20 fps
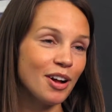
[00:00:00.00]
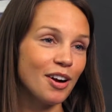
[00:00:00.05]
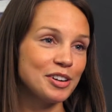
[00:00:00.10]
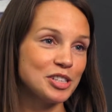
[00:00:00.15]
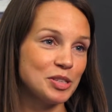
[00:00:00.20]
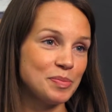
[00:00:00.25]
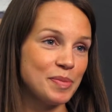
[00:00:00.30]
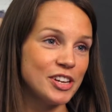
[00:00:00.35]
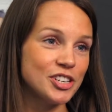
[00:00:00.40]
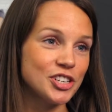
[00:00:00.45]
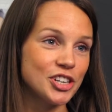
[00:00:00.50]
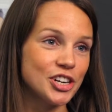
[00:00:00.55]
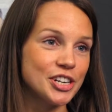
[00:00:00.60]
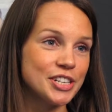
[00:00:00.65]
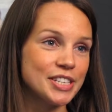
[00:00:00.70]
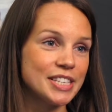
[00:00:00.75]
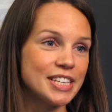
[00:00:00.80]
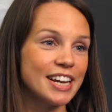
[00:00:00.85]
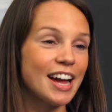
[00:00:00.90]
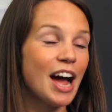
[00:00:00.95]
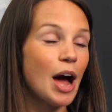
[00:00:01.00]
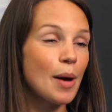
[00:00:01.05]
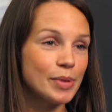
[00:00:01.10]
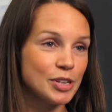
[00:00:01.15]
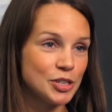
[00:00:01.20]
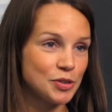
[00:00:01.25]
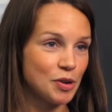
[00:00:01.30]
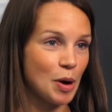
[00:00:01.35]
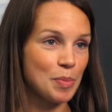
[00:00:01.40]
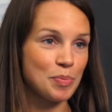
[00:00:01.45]
arts majors come
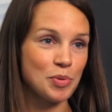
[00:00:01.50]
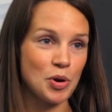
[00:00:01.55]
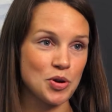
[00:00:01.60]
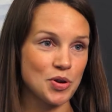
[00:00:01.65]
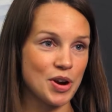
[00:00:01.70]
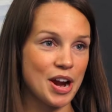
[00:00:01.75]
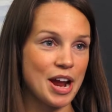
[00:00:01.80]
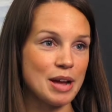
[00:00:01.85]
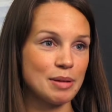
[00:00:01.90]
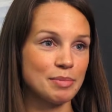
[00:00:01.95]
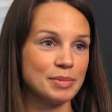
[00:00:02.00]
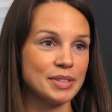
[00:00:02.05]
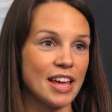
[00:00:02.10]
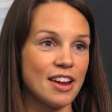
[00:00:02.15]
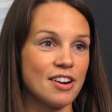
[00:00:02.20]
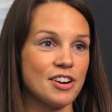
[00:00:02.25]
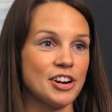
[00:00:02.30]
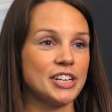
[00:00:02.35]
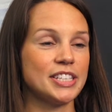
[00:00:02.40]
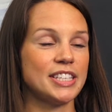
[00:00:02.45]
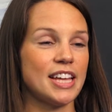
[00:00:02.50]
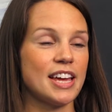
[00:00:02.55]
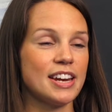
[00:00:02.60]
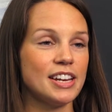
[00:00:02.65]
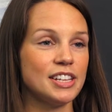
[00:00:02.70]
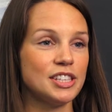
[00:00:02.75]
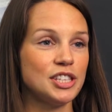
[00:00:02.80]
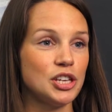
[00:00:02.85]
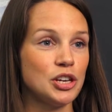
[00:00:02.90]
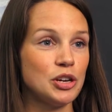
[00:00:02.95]
into our programs and are
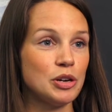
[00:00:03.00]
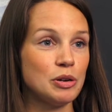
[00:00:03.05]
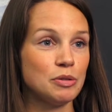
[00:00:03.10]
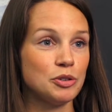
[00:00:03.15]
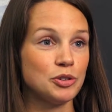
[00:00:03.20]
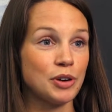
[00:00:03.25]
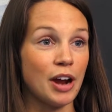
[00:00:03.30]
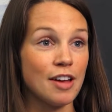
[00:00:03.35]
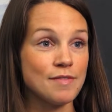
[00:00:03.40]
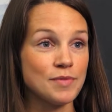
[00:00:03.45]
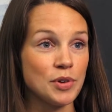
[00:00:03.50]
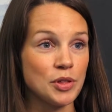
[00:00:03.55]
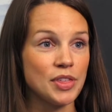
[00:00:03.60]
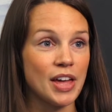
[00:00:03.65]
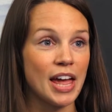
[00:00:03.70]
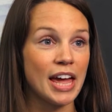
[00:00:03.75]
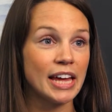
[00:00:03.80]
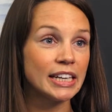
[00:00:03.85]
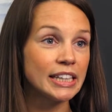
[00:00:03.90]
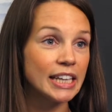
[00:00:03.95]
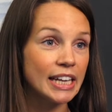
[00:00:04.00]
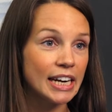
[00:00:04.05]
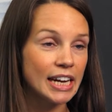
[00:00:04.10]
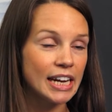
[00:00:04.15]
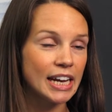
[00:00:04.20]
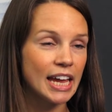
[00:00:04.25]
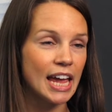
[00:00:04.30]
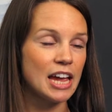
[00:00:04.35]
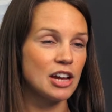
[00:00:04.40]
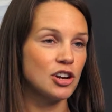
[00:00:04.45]
excited to drive both the
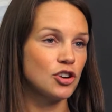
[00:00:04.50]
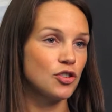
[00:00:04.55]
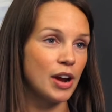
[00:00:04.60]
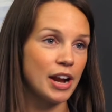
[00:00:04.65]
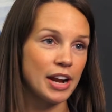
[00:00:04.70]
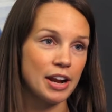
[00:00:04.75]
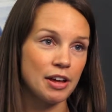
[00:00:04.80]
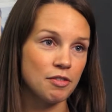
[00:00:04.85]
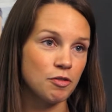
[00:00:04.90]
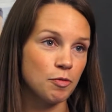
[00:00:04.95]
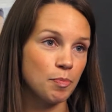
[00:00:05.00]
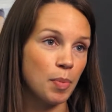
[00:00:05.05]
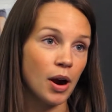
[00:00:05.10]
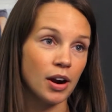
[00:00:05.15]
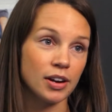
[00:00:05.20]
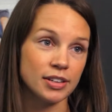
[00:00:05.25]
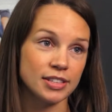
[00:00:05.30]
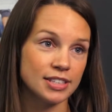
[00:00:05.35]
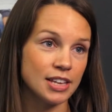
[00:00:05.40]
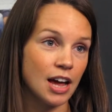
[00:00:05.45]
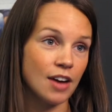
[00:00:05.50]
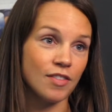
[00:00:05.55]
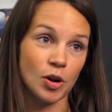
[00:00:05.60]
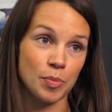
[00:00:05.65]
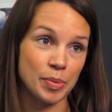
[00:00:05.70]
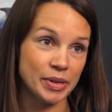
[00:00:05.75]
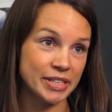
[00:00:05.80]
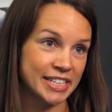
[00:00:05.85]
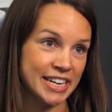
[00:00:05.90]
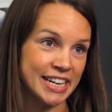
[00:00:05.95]
analytic and creative parts of our
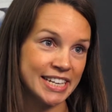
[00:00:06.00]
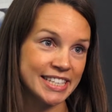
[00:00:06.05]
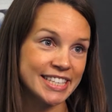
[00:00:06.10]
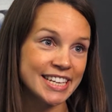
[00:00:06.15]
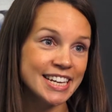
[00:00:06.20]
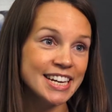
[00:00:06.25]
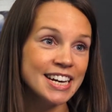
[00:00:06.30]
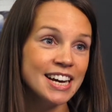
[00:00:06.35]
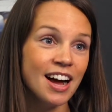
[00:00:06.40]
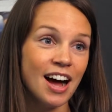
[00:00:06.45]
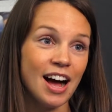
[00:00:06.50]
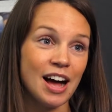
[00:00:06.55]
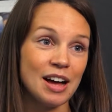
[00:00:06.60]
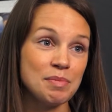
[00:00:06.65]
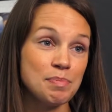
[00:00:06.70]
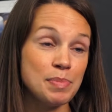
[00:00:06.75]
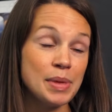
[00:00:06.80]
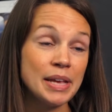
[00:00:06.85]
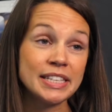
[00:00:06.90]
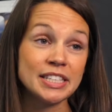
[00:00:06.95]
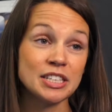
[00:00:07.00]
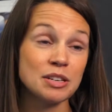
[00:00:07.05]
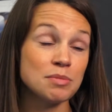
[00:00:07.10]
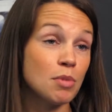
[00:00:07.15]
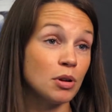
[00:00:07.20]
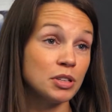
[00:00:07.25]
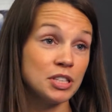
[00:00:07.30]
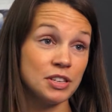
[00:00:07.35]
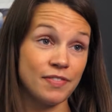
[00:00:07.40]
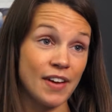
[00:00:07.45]
business. Um, being such a
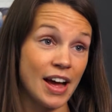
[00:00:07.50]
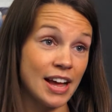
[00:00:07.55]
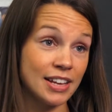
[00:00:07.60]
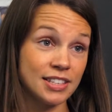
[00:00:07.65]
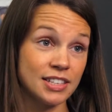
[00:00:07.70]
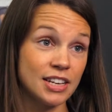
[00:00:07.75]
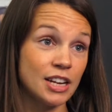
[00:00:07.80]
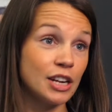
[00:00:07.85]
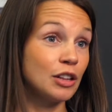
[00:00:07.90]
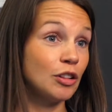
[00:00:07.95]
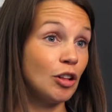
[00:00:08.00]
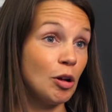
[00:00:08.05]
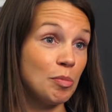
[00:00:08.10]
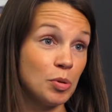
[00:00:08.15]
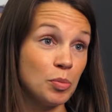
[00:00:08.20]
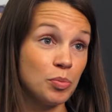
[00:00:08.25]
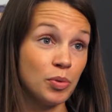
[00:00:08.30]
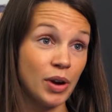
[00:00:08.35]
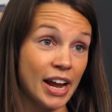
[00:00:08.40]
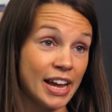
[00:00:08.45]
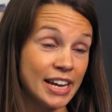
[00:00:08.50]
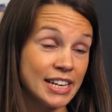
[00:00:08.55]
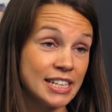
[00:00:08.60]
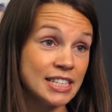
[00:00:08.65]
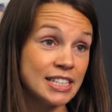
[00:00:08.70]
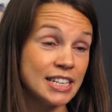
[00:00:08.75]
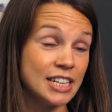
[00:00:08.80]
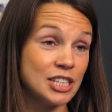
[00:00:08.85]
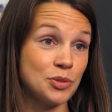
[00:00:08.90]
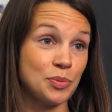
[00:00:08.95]
multifaceted global
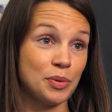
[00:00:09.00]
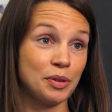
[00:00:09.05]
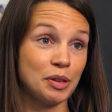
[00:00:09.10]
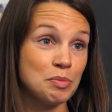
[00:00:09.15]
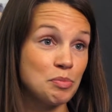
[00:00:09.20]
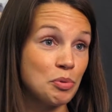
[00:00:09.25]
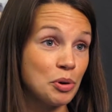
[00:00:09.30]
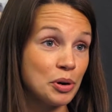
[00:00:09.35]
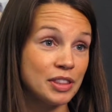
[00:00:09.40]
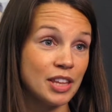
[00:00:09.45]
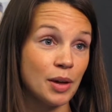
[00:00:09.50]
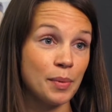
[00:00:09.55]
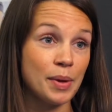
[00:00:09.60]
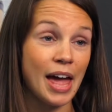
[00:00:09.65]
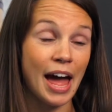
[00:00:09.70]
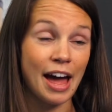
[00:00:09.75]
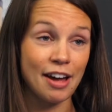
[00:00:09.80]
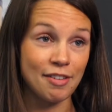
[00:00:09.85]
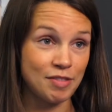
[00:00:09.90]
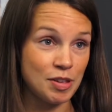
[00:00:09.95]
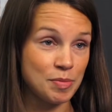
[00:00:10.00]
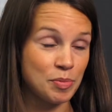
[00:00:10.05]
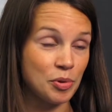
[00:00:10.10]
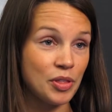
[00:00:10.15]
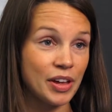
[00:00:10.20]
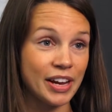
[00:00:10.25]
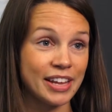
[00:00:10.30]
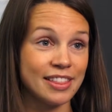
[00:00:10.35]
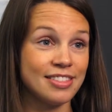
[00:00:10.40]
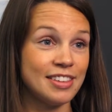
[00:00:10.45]
brand, it's really important that we have have people
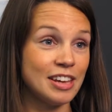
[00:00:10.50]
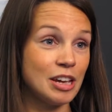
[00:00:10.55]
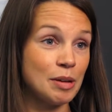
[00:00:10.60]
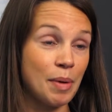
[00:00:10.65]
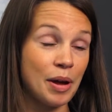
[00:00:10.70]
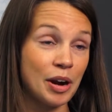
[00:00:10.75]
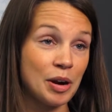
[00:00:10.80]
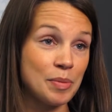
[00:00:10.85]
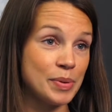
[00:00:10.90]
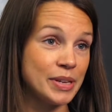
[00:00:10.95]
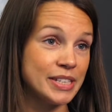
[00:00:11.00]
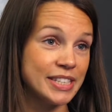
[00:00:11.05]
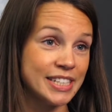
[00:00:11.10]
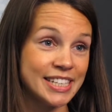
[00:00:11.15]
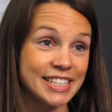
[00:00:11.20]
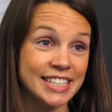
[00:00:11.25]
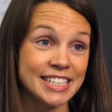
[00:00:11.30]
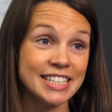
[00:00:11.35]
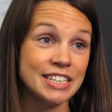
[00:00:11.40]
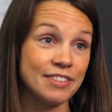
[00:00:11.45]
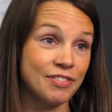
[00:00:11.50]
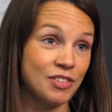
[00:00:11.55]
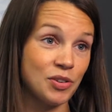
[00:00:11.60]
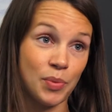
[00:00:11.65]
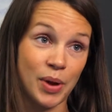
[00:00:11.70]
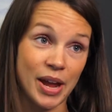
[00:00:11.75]
that can think about our business in different